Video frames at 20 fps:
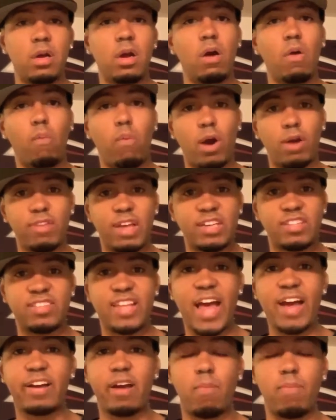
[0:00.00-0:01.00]
where they
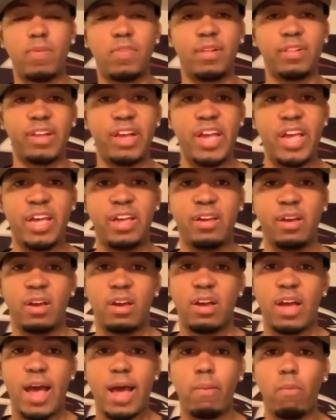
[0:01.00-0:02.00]
stack up in the league,
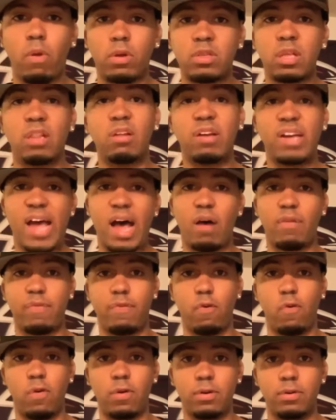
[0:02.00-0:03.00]
and what to look out for.